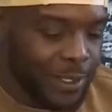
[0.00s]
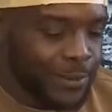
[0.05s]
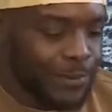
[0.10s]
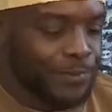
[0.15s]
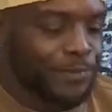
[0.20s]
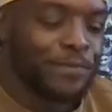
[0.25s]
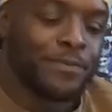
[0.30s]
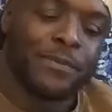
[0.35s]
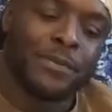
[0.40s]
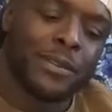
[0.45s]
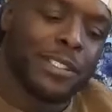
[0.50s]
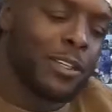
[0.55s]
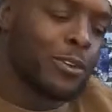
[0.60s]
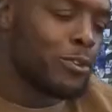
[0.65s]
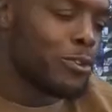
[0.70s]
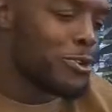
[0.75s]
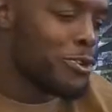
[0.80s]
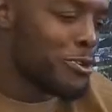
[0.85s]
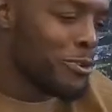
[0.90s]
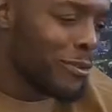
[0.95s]
many of them
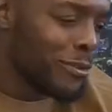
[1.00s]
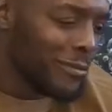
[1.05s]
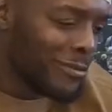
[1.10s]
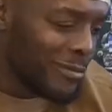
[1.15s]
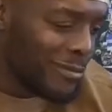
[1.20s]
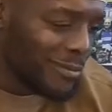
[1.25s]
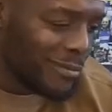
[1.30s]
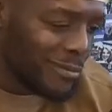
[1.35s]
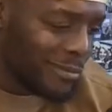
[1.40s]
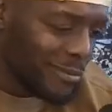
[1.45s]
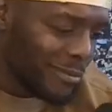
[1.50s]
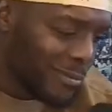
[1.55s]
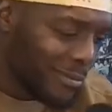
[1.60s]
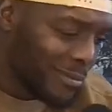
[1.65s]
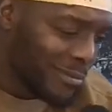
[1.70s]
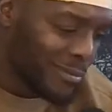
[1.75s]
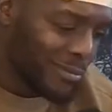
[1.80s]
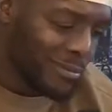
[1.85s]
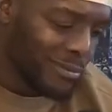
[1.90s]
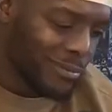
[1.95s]
as possible.
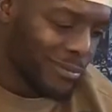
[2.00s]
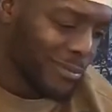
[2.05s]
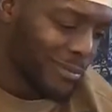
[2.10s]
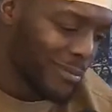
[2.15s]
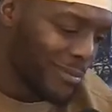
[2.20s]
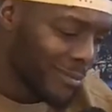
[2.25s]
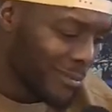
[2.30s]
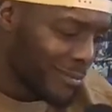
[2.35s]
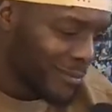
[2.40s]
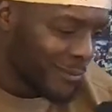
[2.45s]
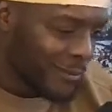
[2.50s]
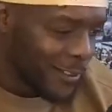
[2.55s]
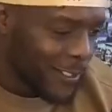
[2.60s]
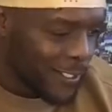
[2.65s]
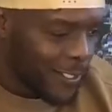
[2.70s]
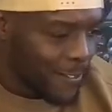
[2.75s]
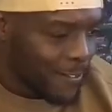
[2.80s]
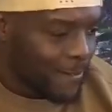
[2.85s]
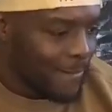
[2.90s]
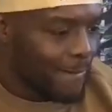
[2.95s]
When you
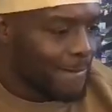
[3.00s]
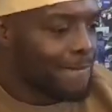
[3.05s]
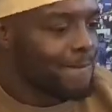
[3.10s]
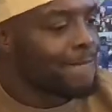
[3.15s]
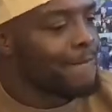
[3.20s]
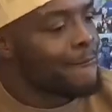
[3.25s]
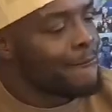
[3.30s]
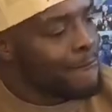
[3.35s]
arrived at